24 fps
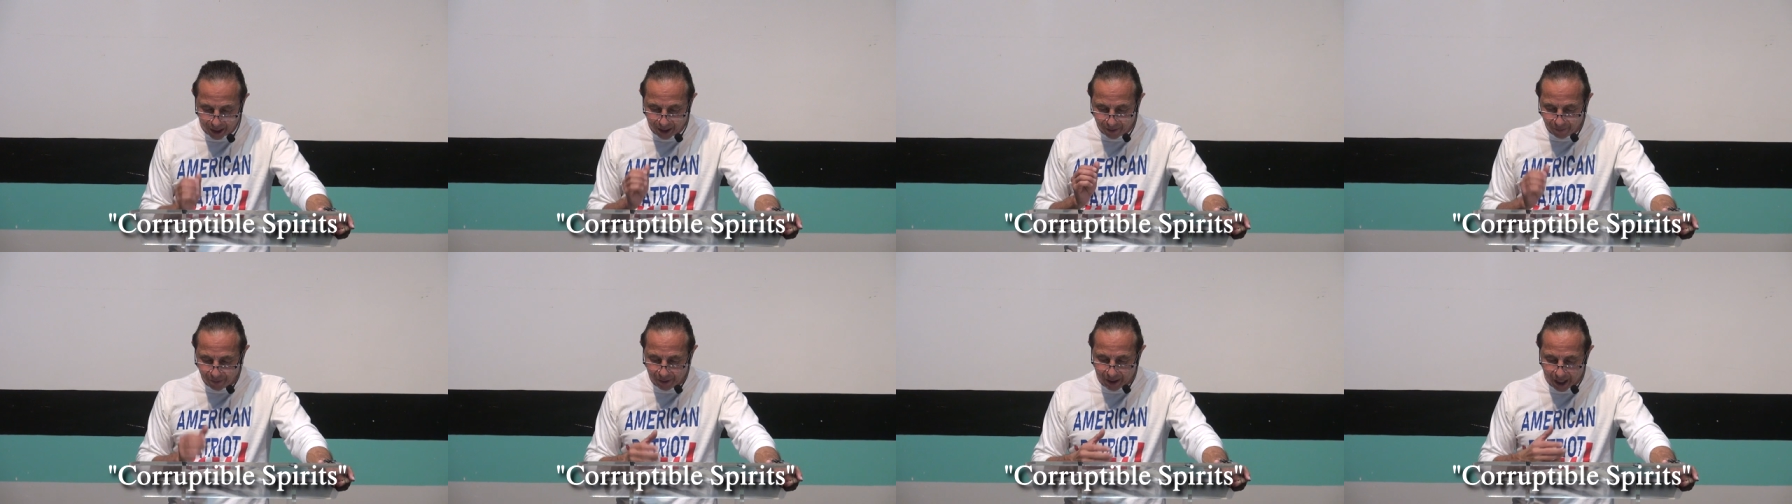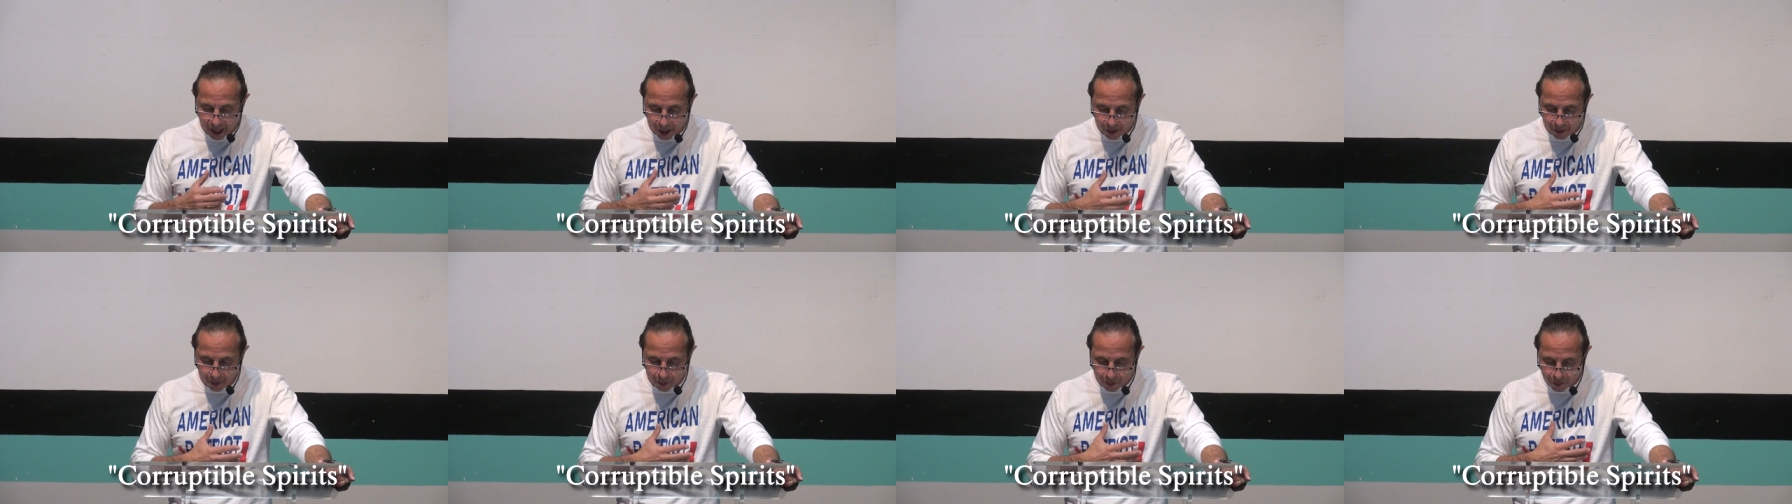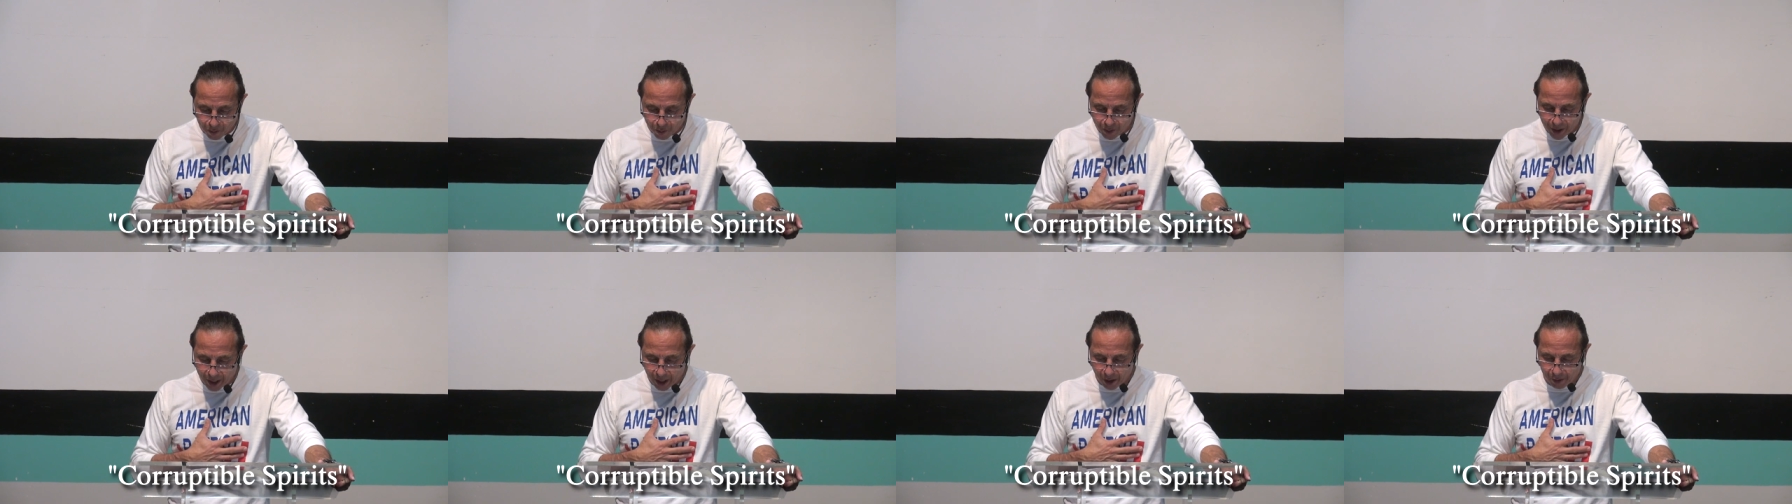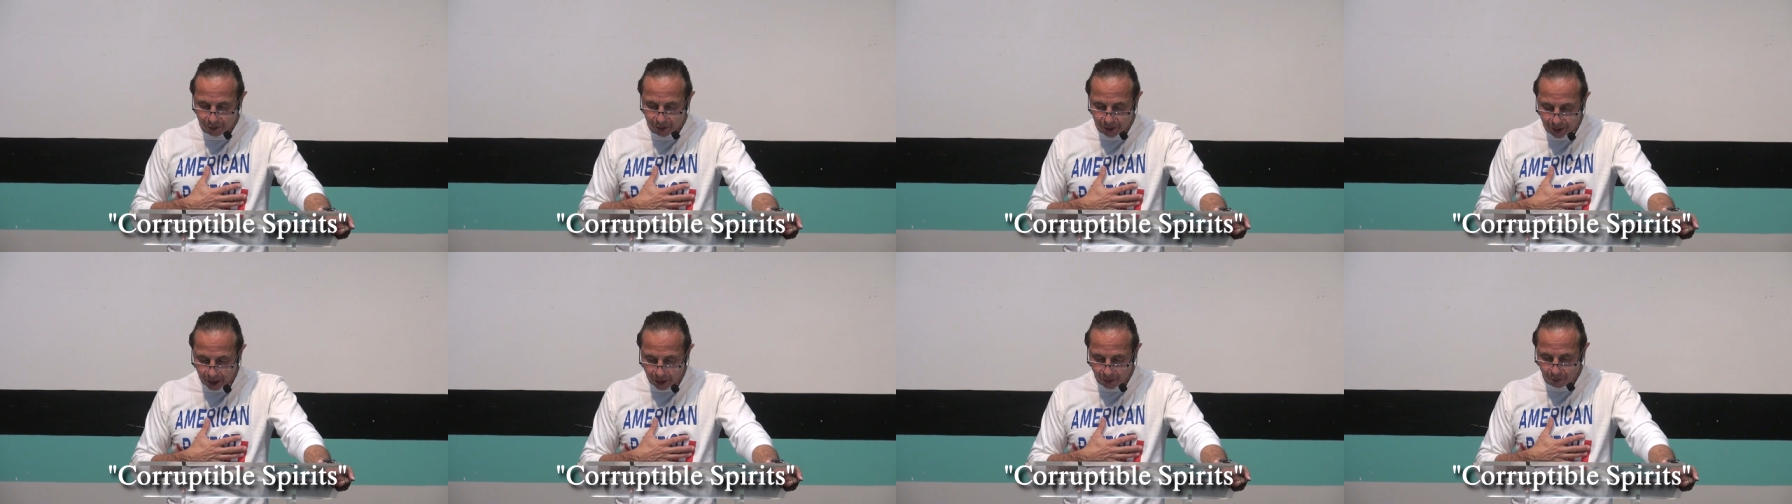even our, we
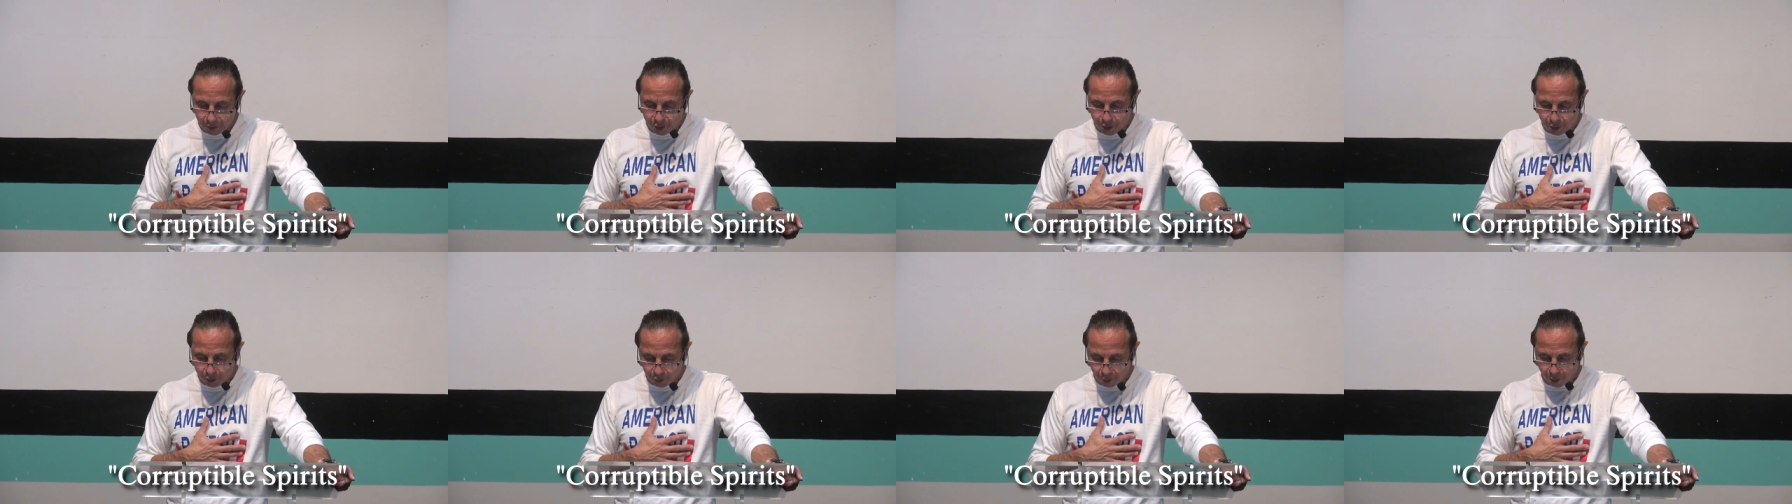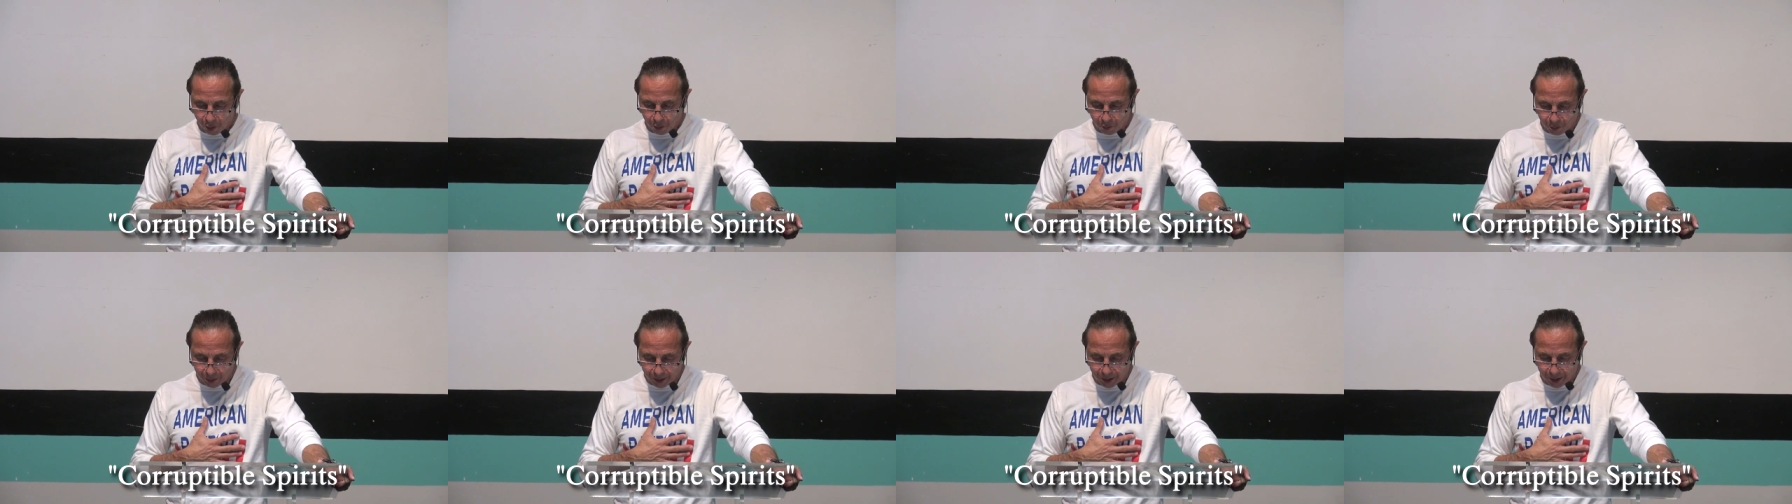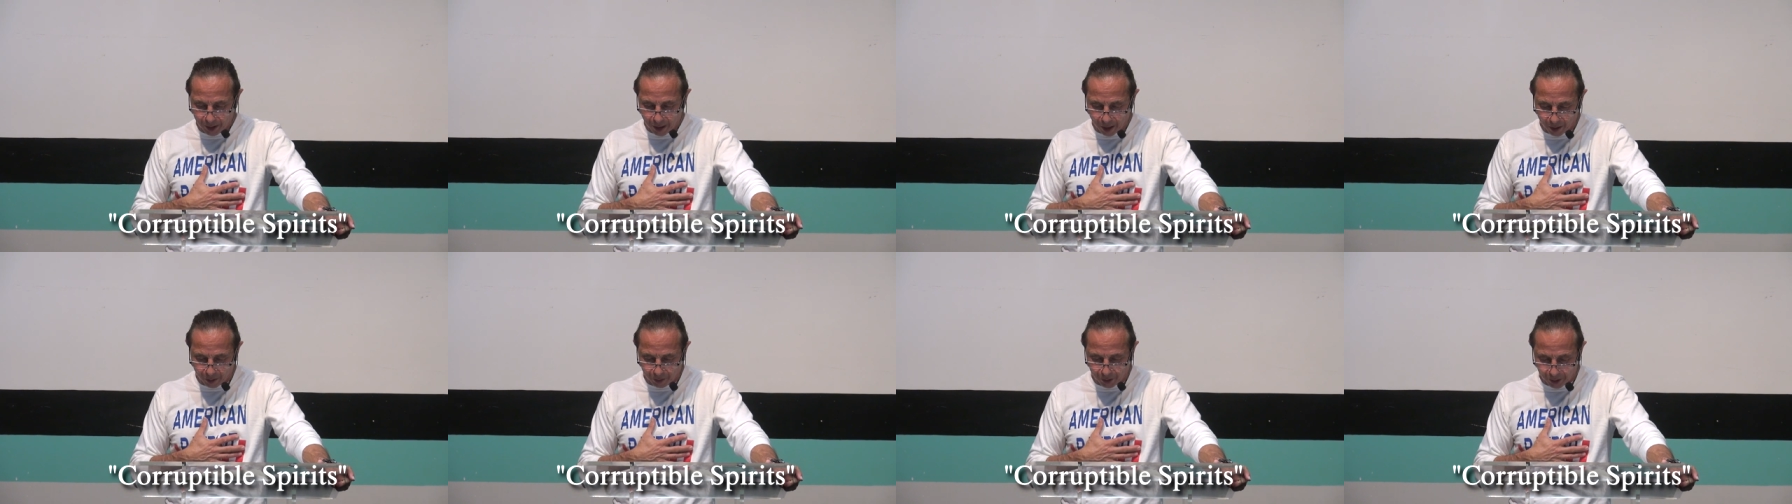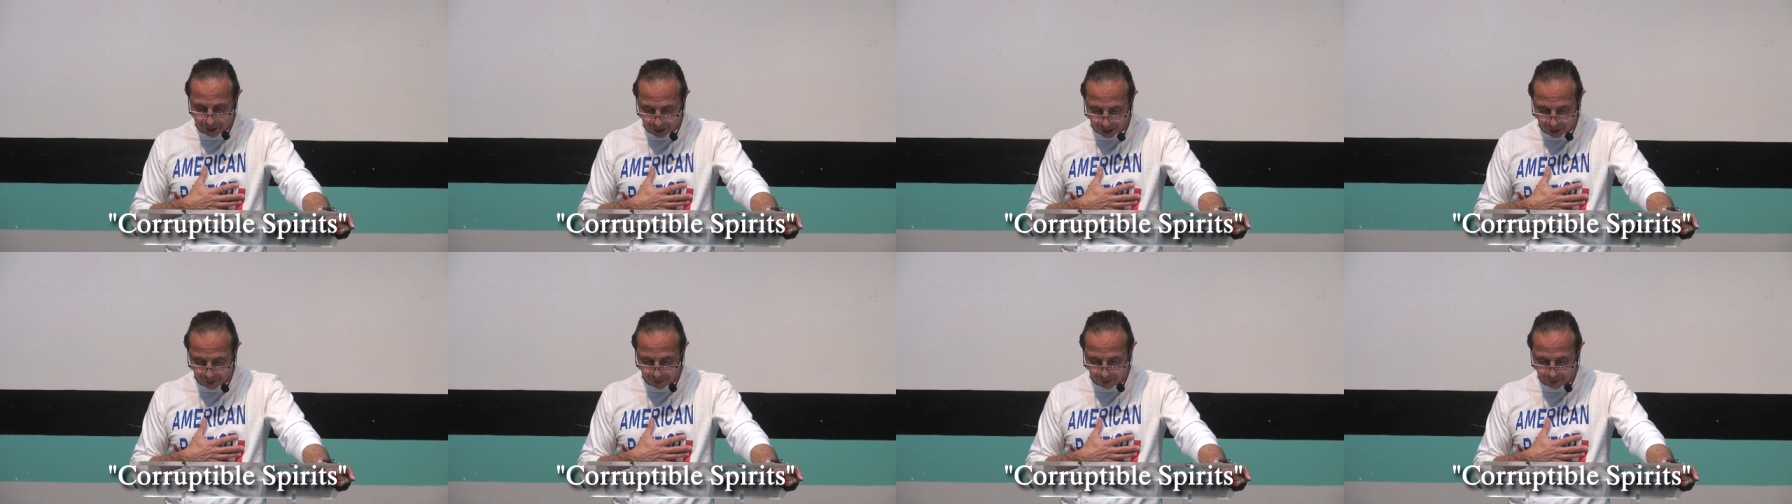ourselves grown within
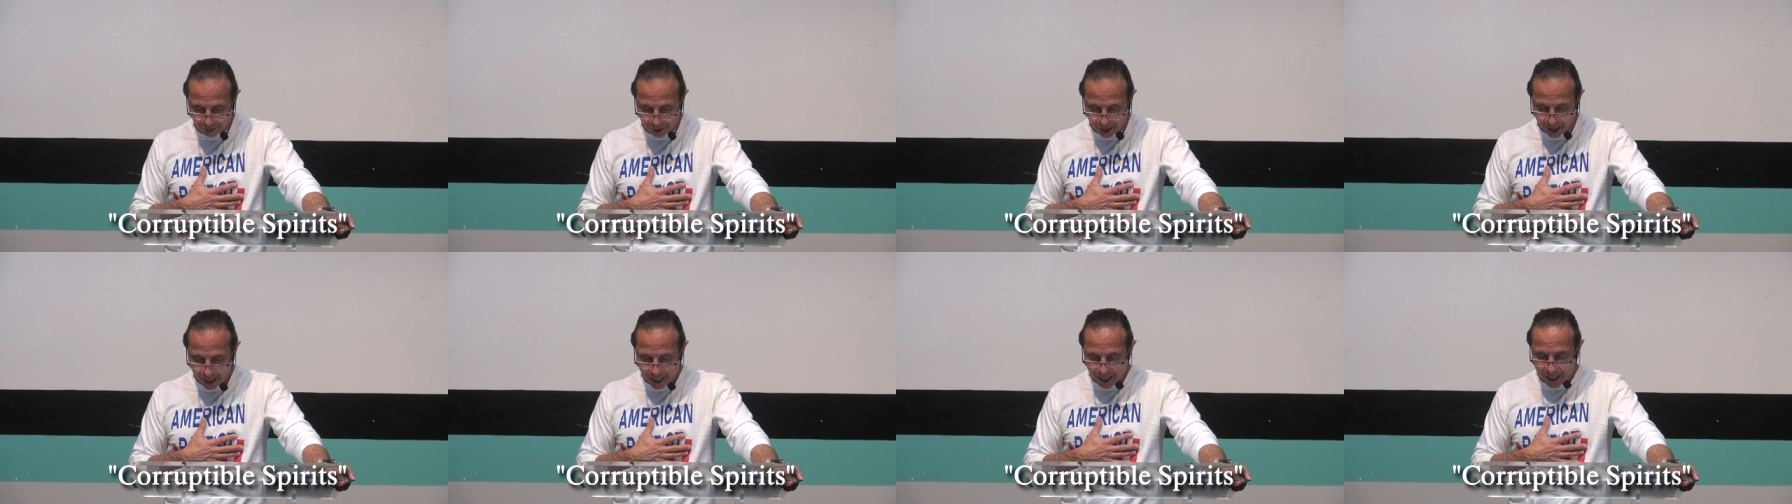ourselves,